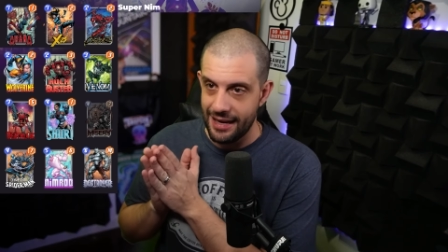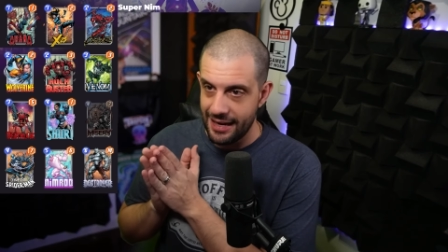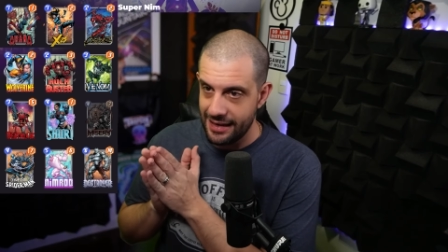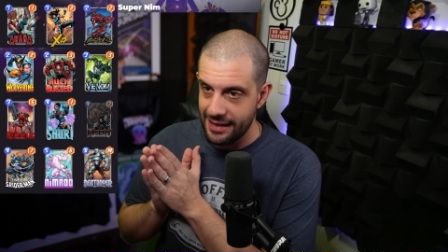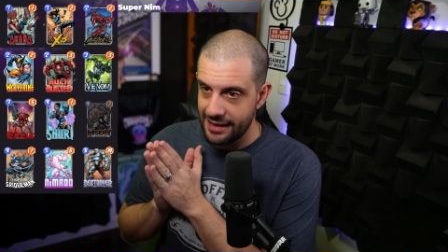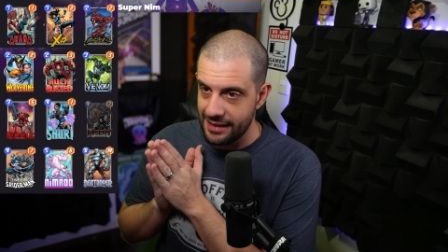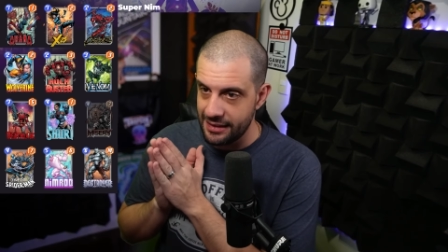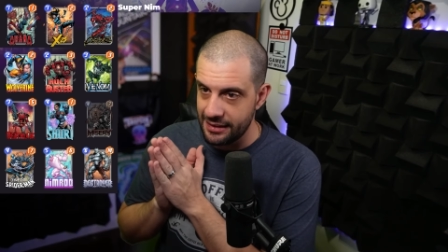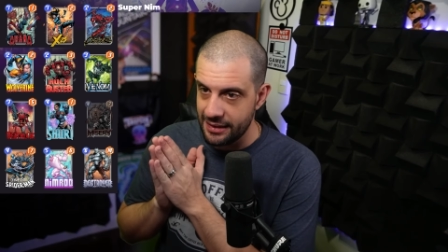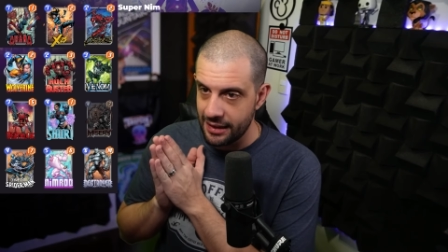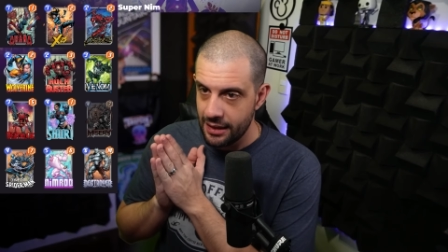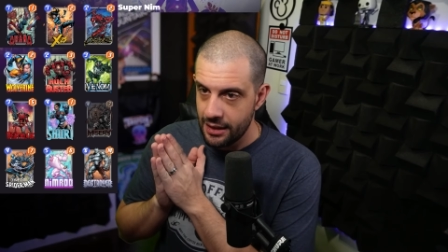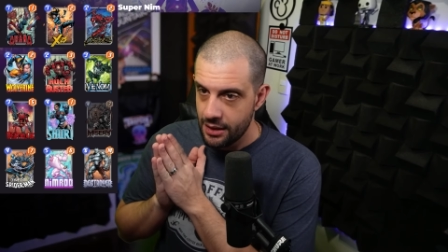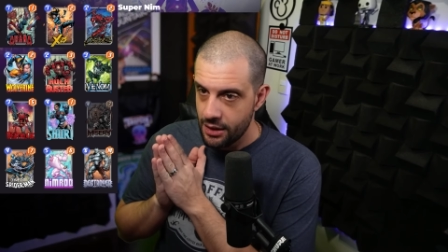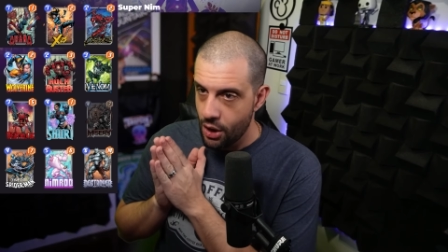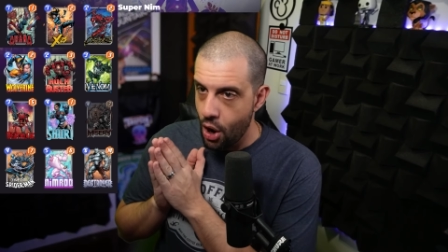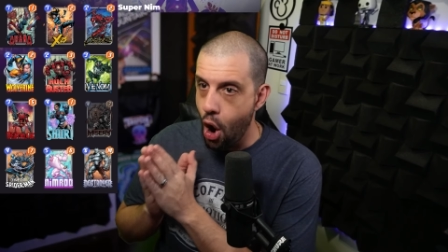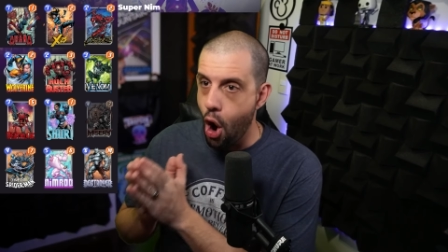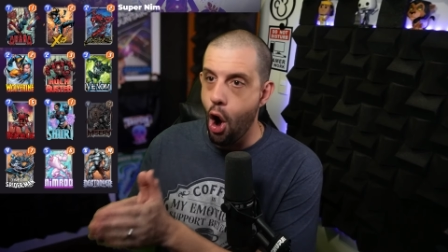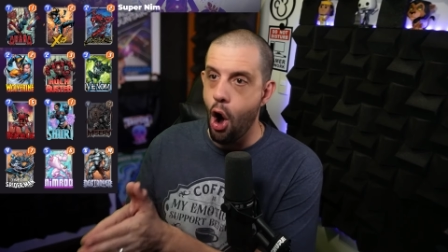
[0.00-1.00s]
It is
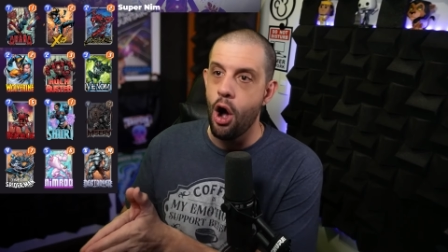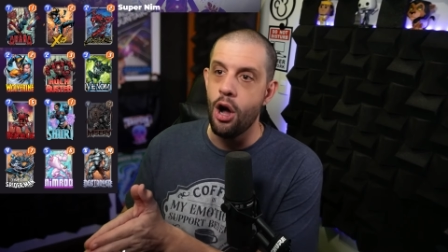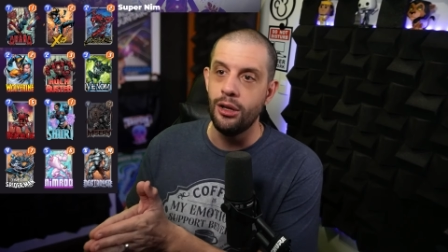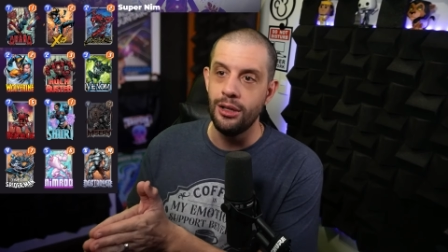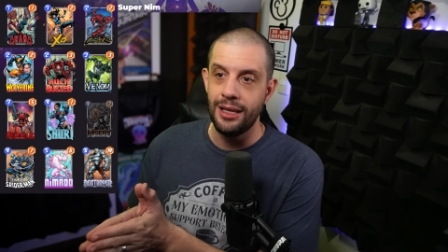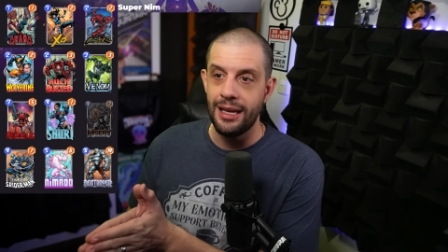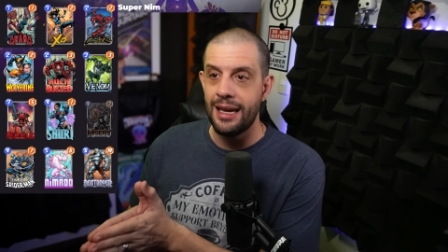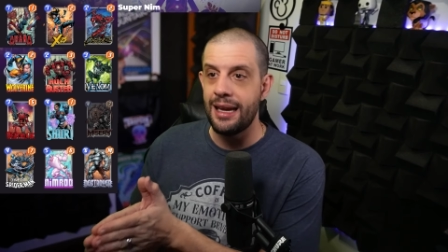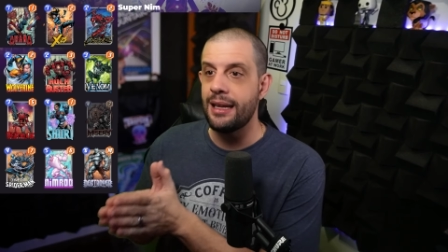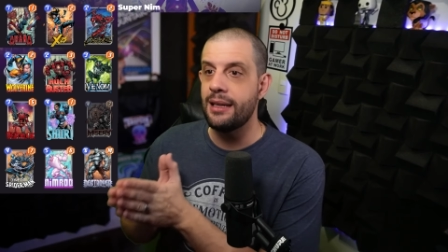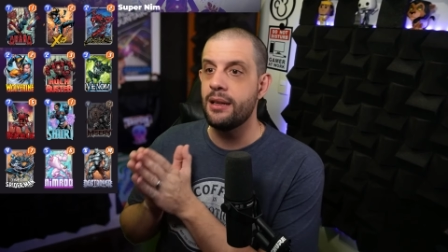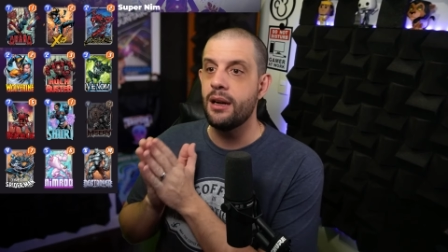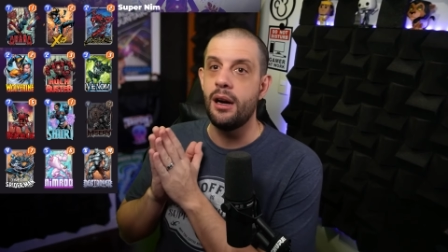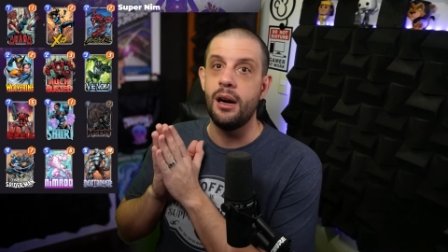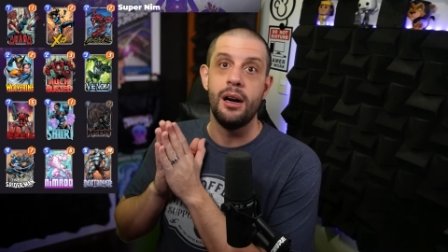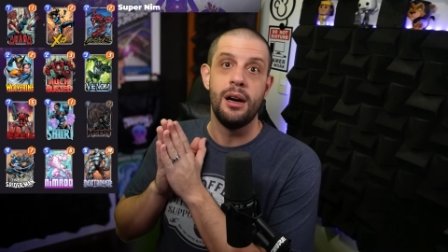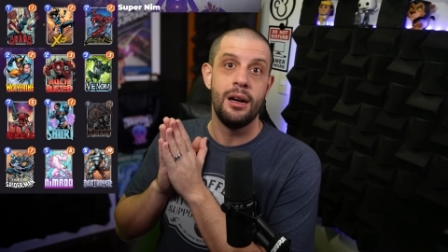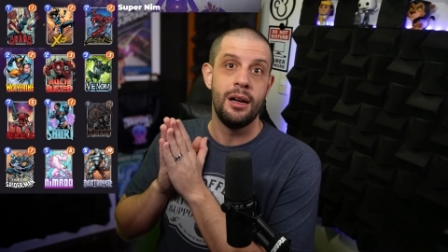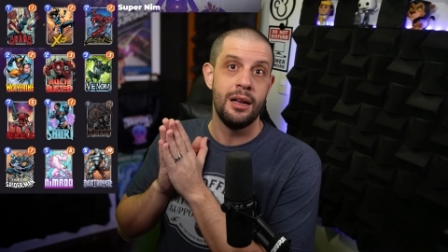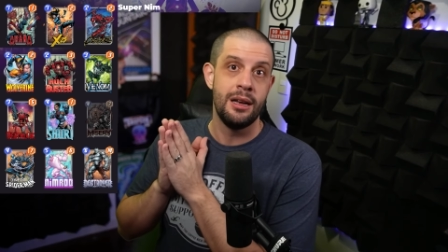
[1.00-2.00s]
all in
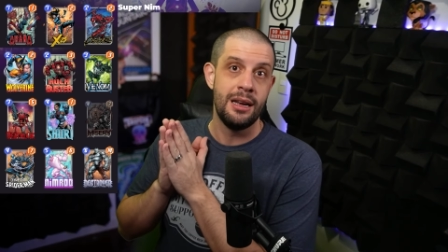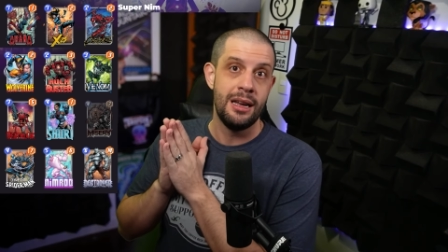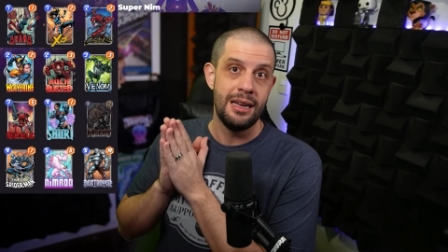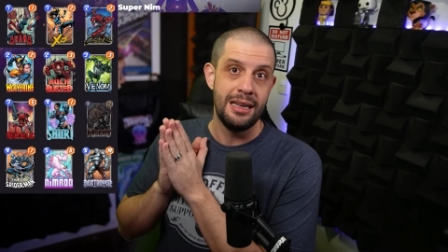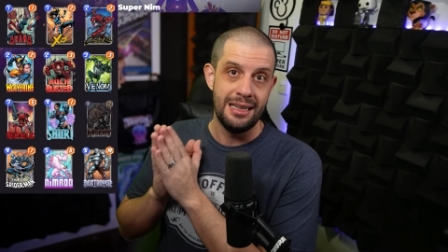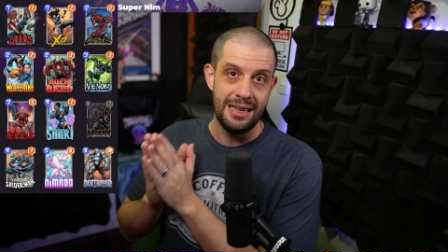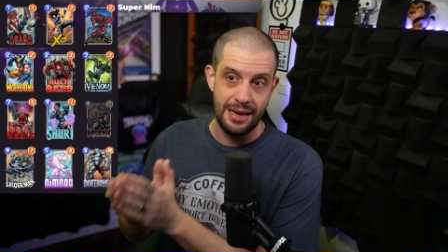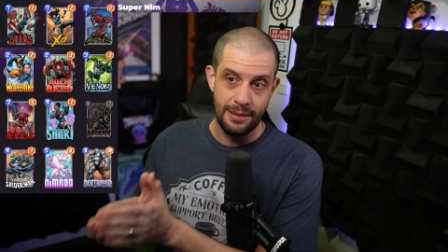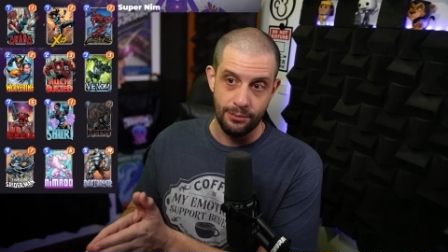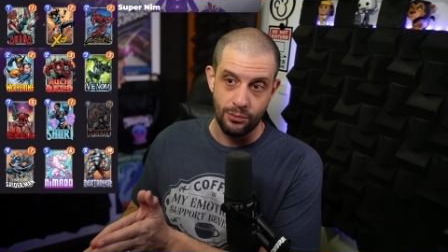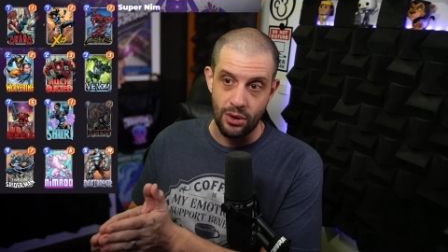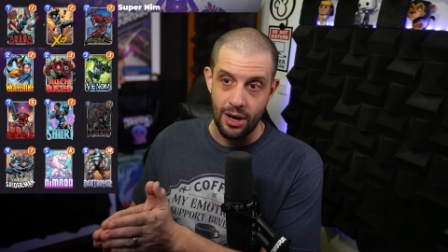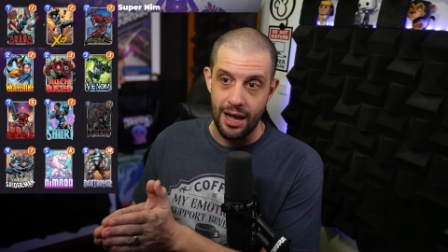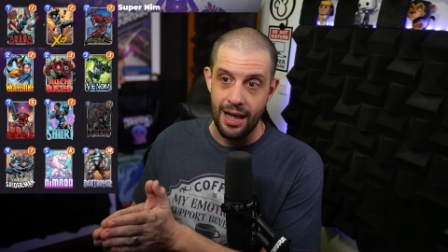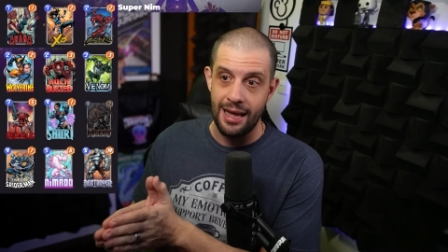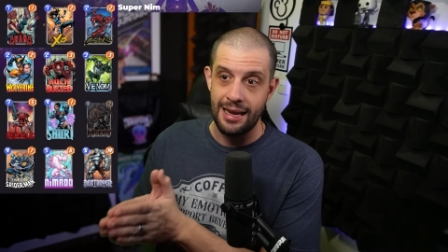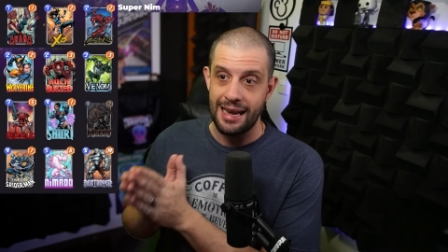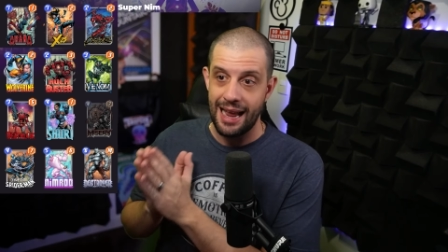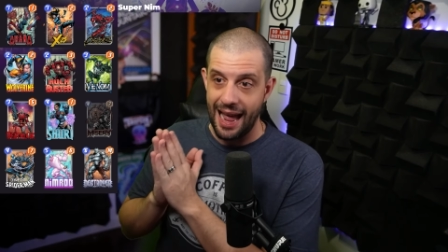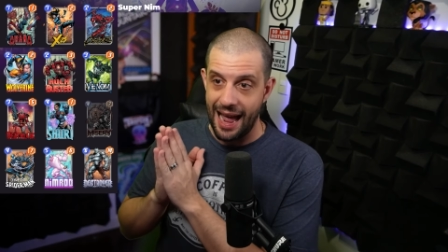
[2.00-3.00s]
on
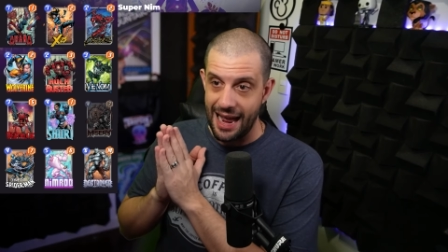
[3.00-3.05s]
Nimrod,